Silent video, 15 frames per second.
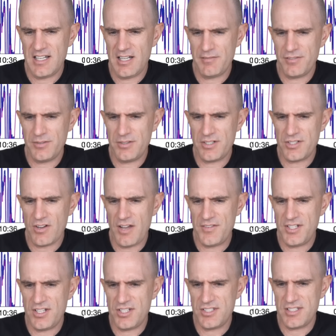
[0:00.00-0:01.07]
uh, if we were to dive
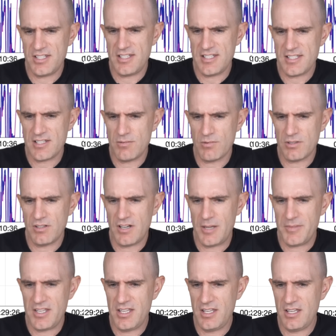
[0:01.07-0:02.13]
into just this hill
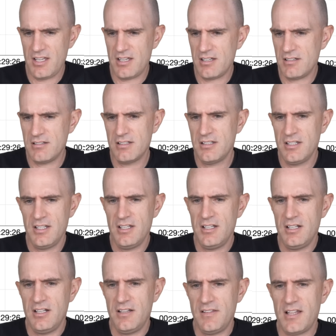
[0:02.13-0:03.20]
climb here,
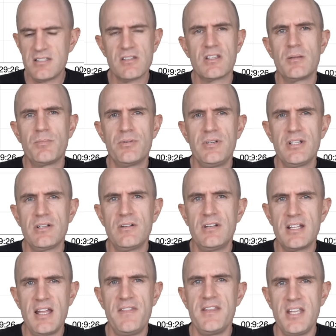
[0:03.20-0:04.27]
that's looking pretty good.
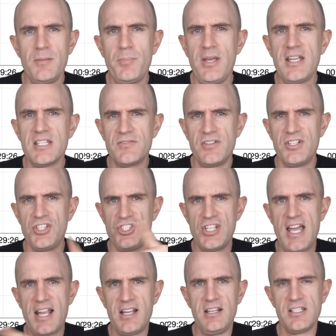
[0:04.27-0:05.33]
Again, the InPeak is very
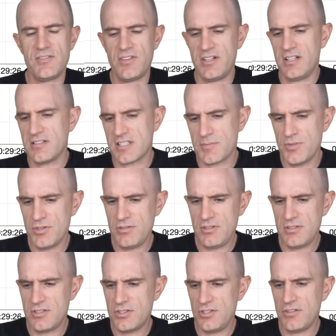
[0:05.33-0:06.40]
jagged, it's very
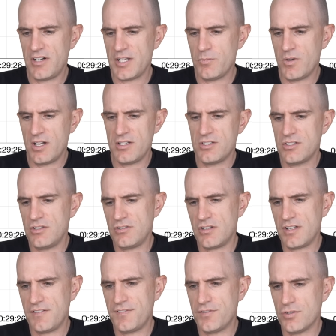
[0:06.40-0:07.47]
unsmooth. 291,
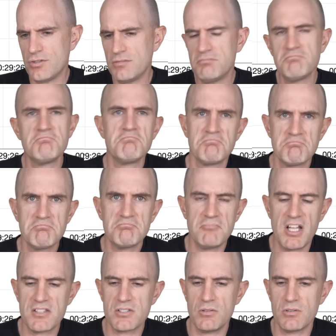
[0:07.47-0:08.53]
294 that's